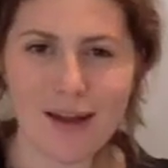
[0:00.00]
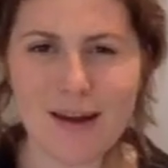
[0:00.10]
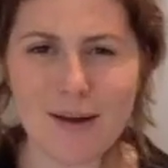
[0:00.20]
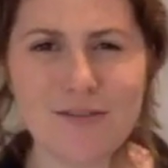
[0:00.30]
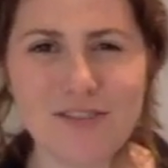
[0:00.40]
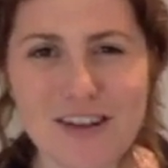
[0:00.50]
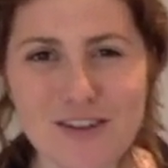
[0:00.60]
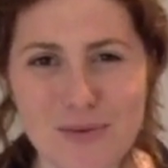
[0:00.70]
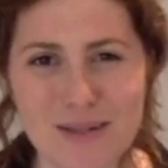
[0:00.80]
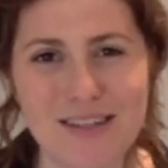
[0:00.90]
a couple of
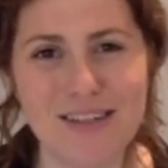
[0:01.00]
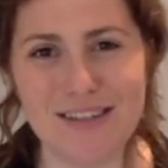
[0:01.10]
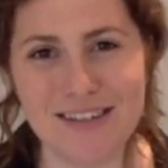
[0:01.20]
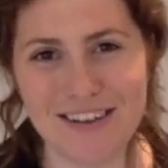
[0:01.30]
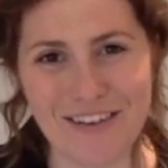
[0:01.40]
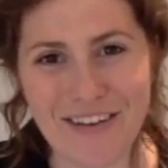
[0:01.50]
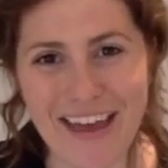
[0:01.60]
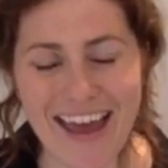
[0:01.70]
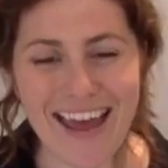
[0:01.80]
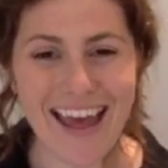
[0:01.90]
tongue twisters,
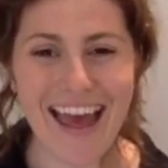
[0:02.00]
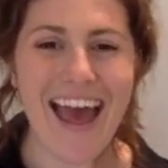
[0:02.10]
okay?